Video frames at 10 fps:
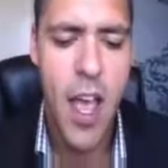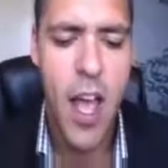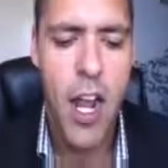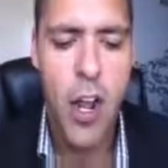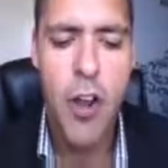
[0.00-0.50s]

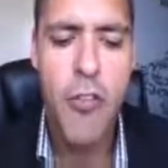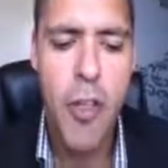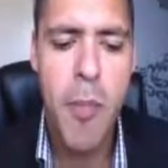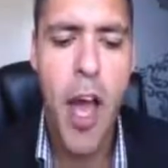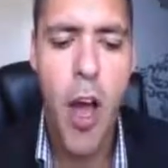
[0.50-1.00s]
A lot of
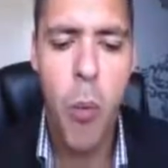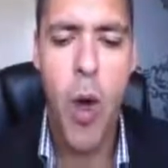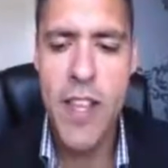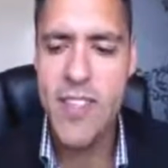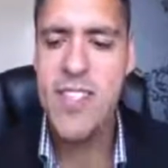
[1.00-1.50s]
them are
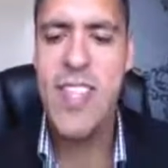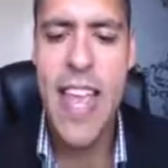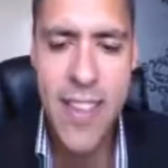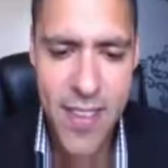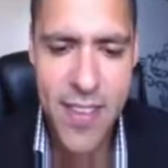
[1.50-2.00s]
1
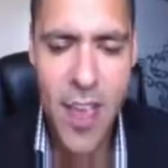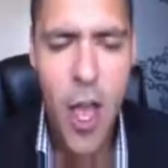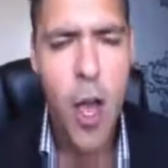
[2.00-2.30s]
cent.